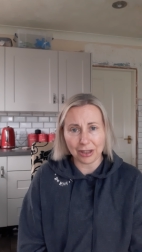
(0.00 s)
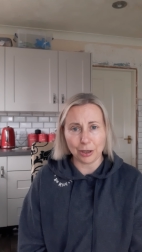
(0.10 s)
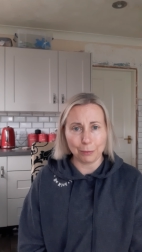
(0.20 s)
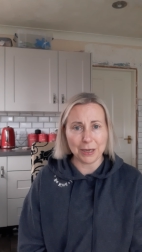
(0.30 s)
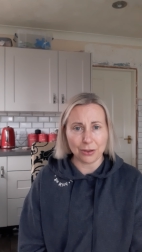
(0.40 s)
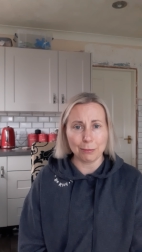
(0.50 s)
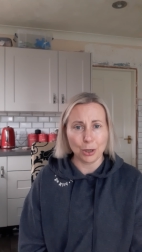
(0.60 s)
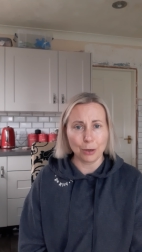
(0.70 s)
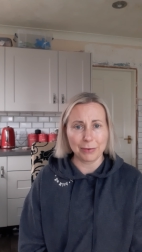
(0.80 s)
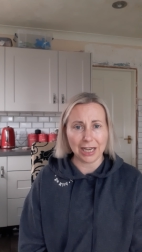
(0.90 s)
a little bit at the
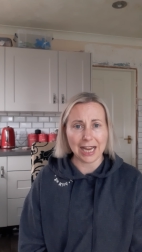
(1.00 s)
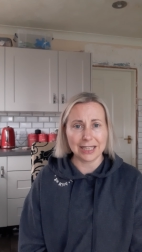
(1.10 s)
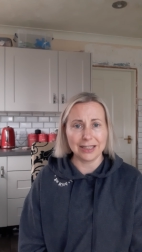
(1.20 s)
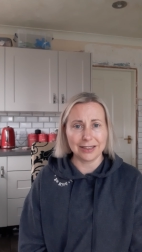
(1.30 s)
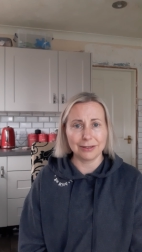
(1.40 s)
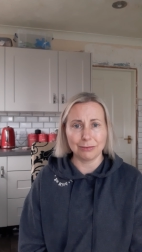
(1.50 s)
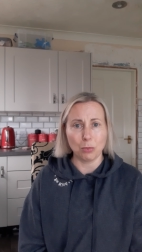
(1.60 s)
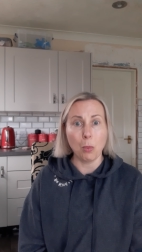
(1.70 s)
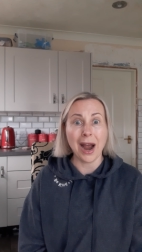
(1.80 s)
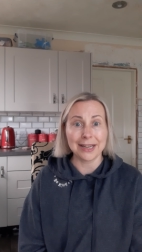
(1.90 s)
moment like
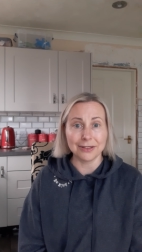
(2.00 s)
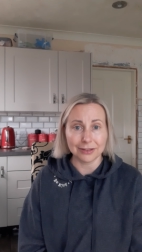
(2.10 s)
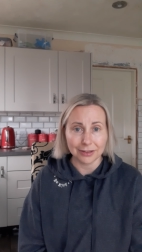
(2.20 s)
when,